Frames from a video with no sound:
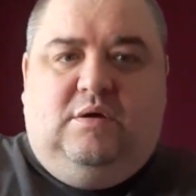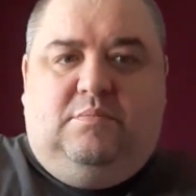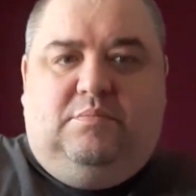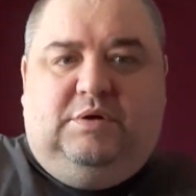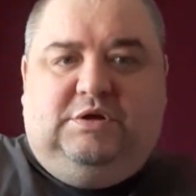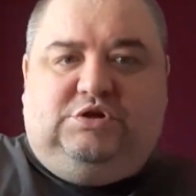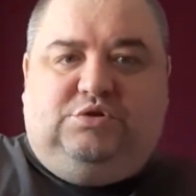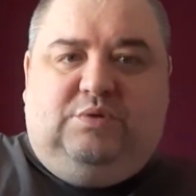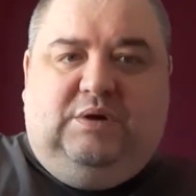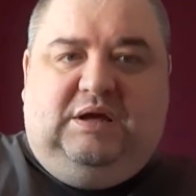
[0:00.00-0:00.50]

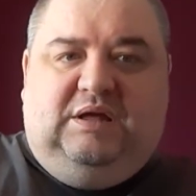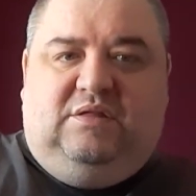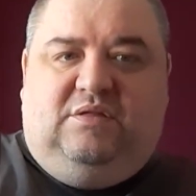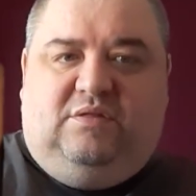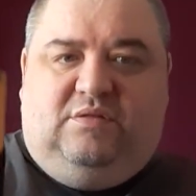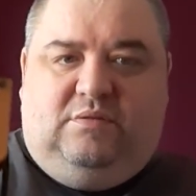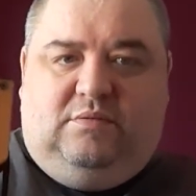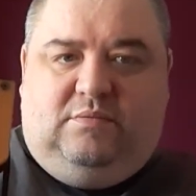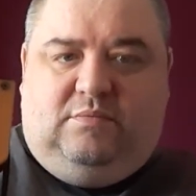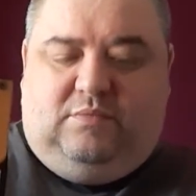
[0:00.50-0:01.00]

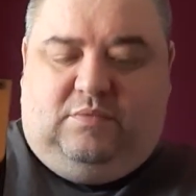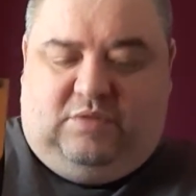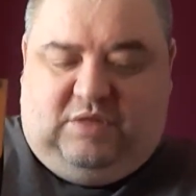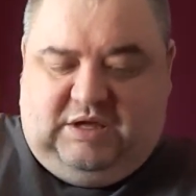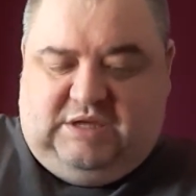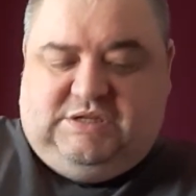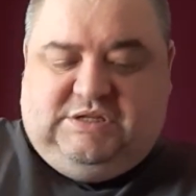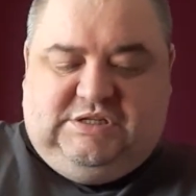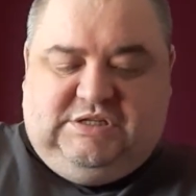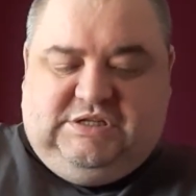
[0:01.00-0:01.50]
between
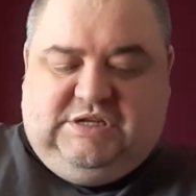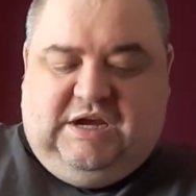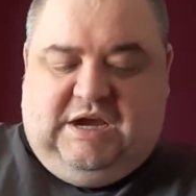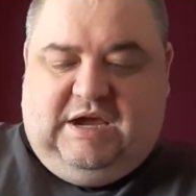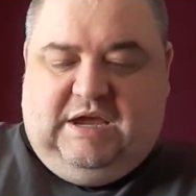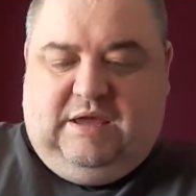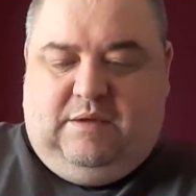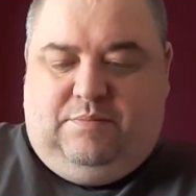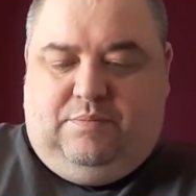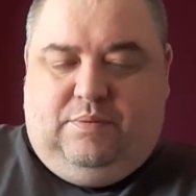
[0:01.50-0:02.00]
this
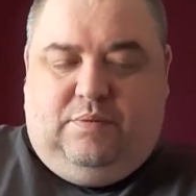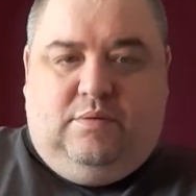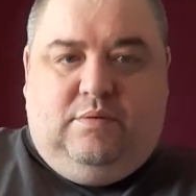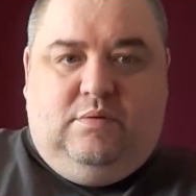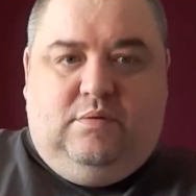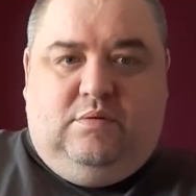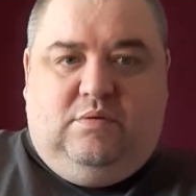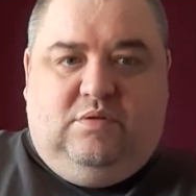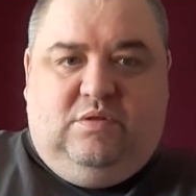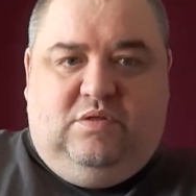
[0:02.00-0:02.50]
type,
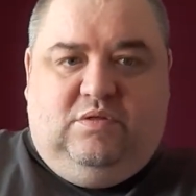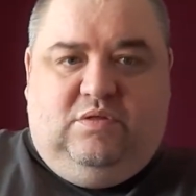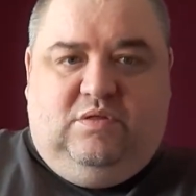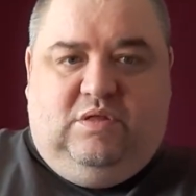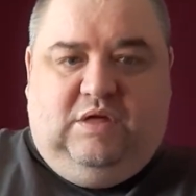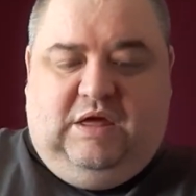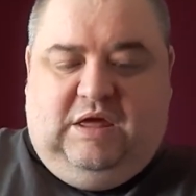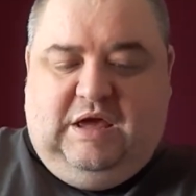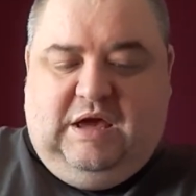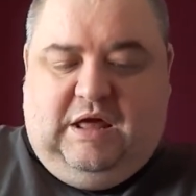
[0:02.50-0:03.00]

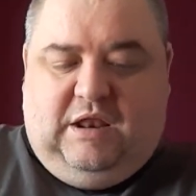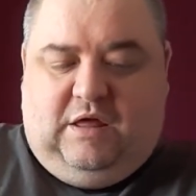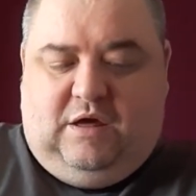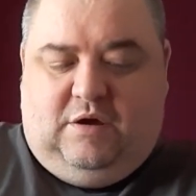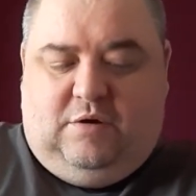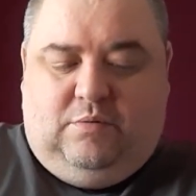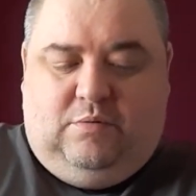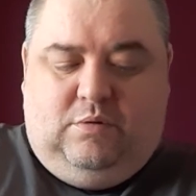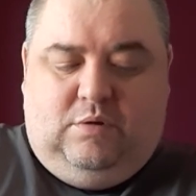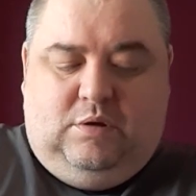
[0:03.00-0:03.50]
the
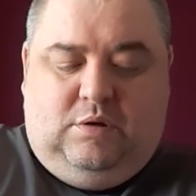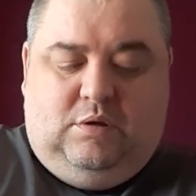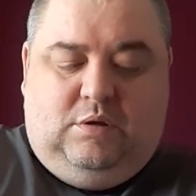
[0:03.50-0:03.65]
yellow,